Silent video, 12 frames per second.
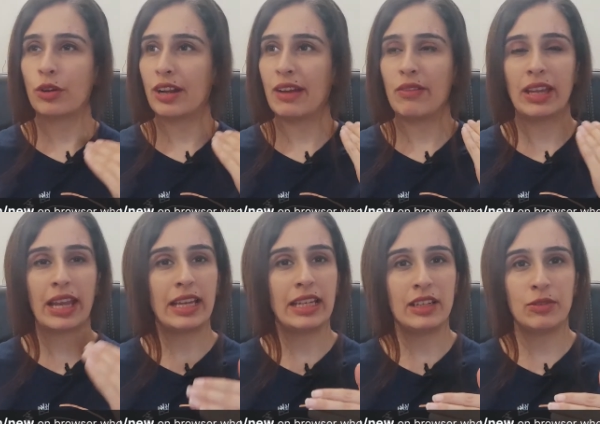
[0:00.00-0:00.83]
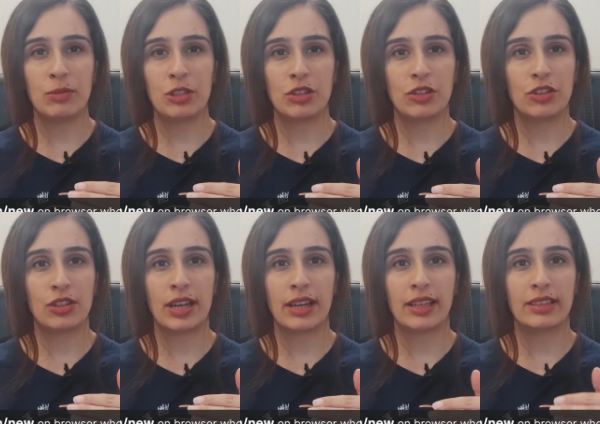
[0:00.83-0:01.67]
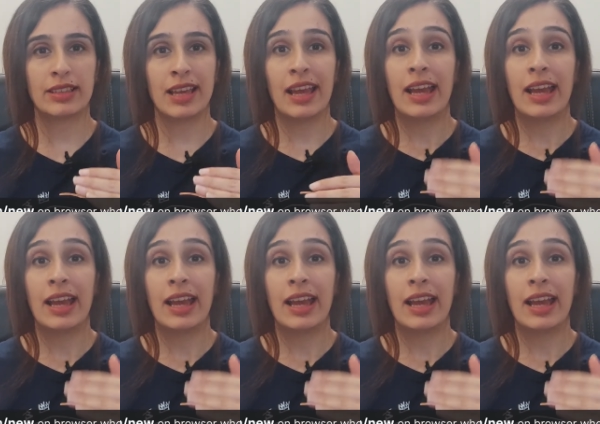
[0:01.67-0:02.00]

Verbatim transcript: or having any misunderstandings.